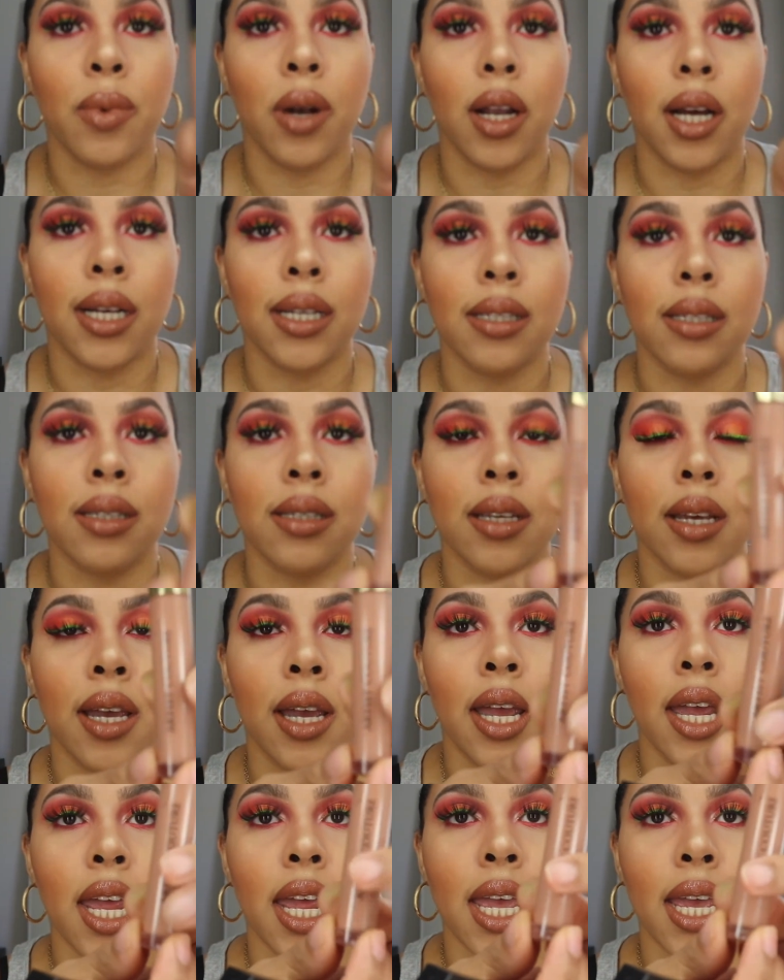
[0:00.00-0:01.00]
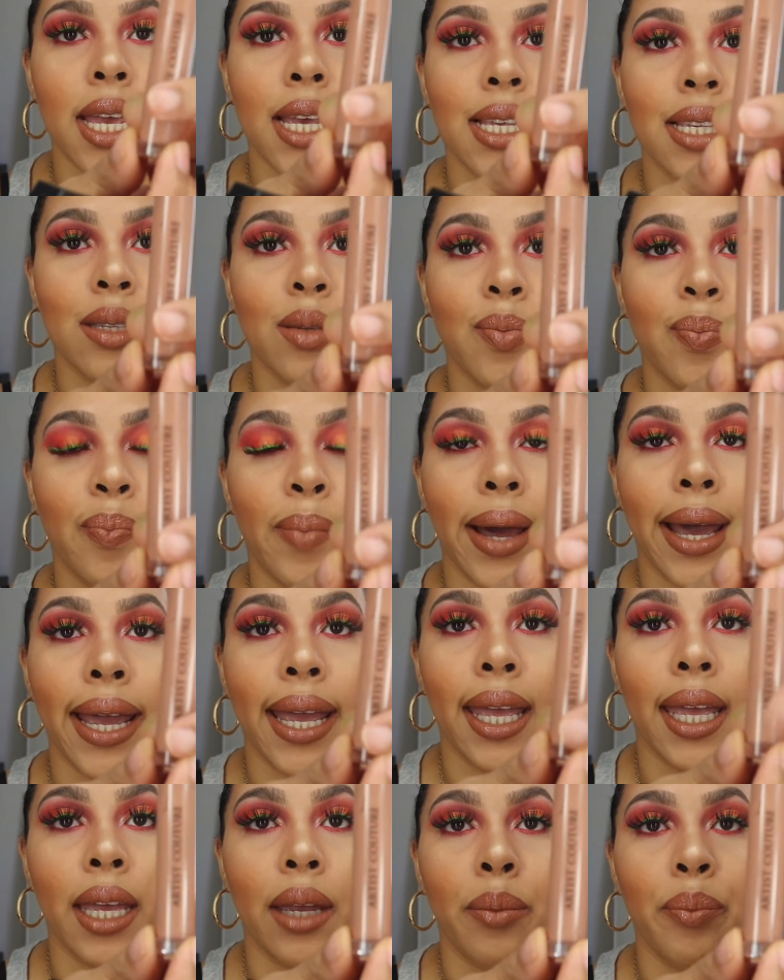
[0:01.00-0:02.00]
Gloss. It's
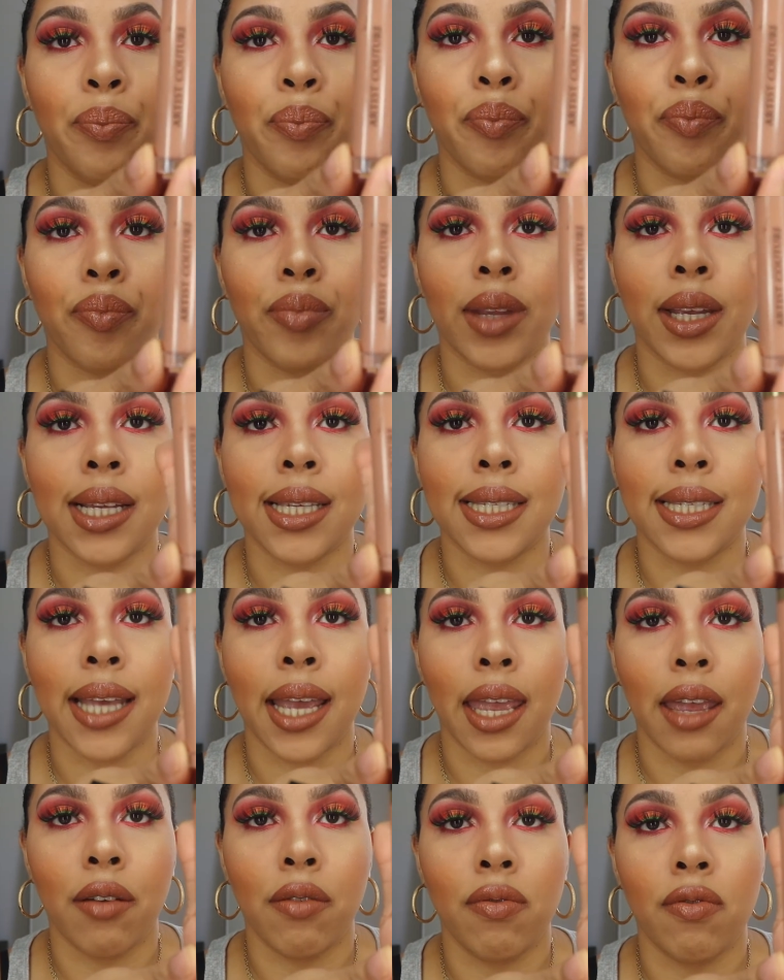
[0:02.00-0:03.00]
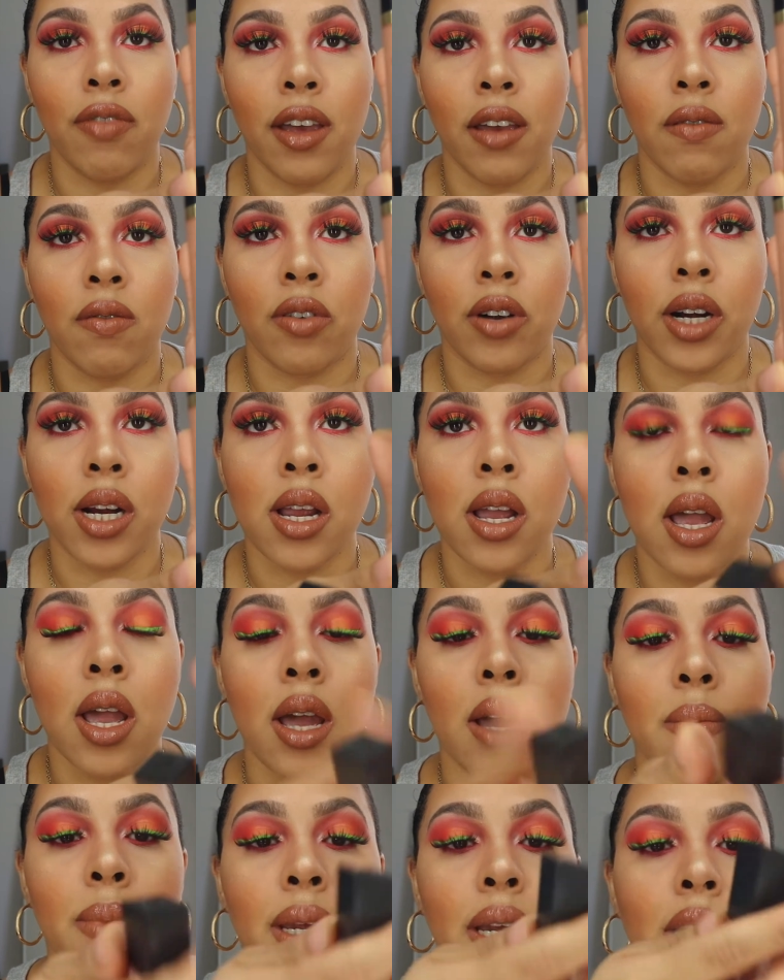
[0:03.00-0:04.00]
my second favorite
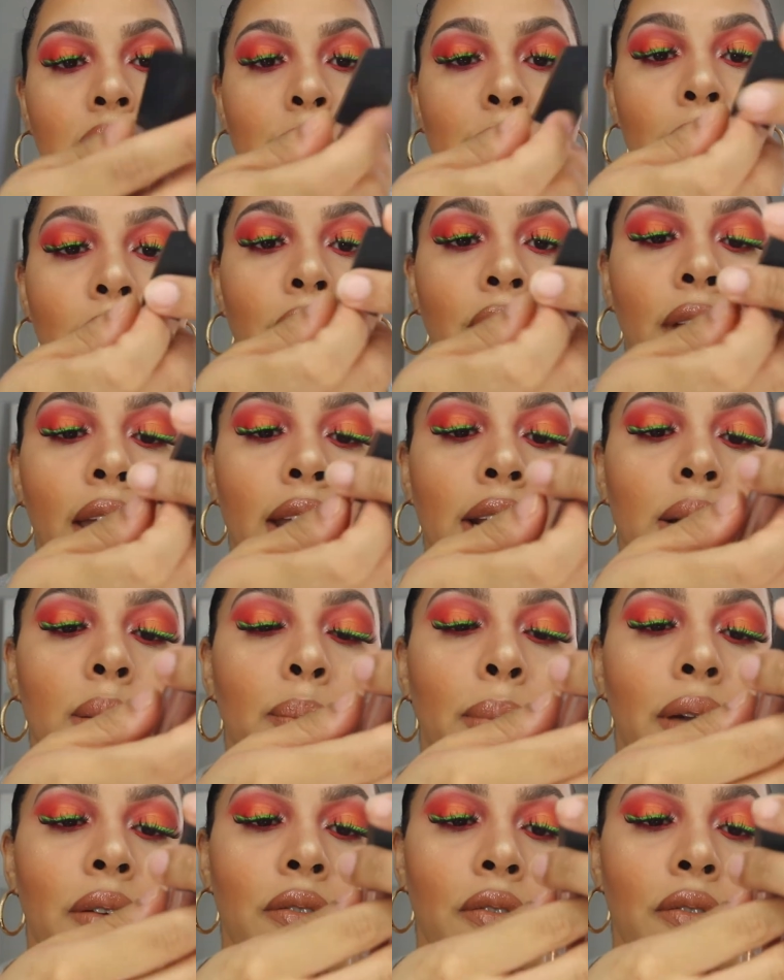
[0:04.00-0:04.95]
because my